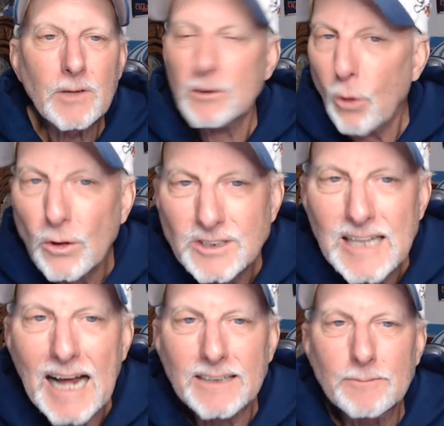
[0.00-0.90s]
Of course
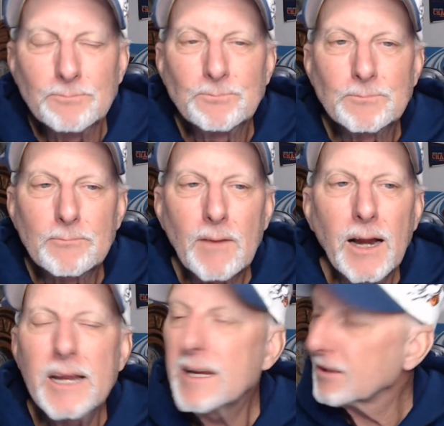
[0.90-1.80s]
not. He